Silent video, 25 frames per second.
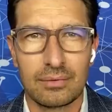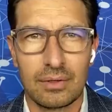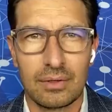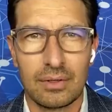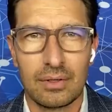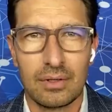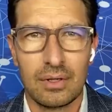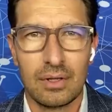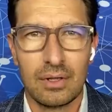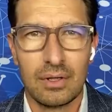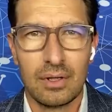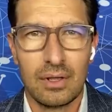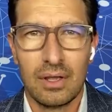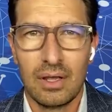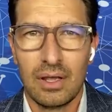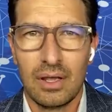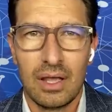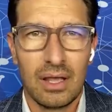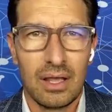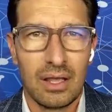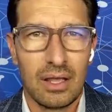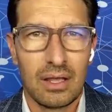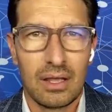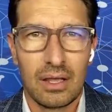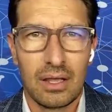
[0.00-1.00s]
I can see that.
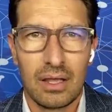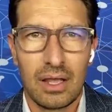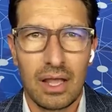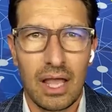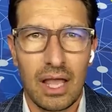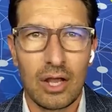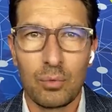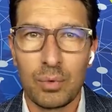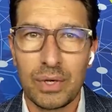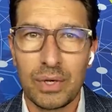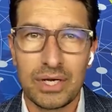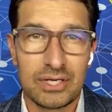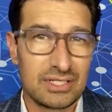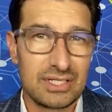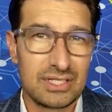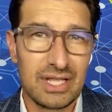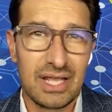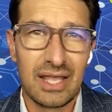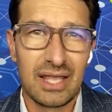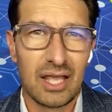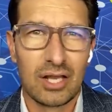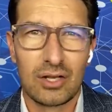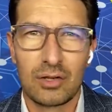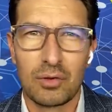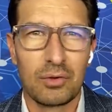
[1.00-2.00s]
And we're
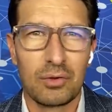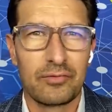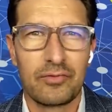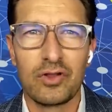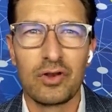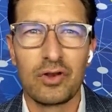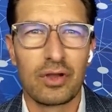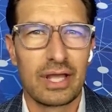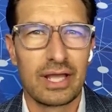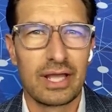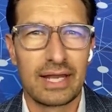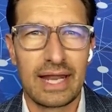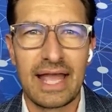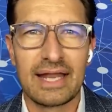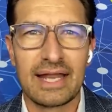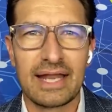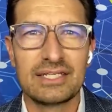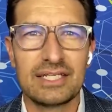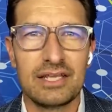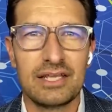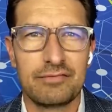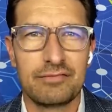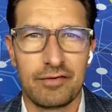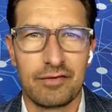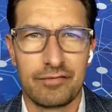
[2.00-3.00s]
seeing it. If you look at
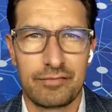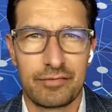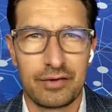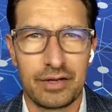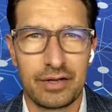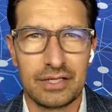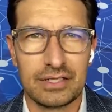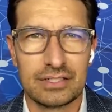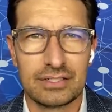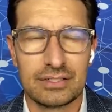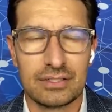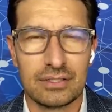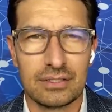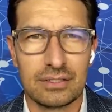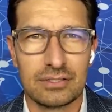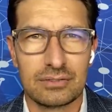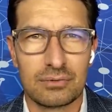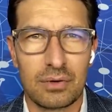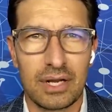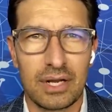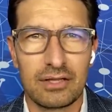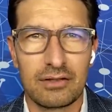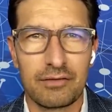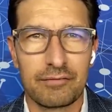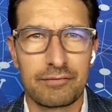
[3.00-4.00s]
Antifa, for instance, right?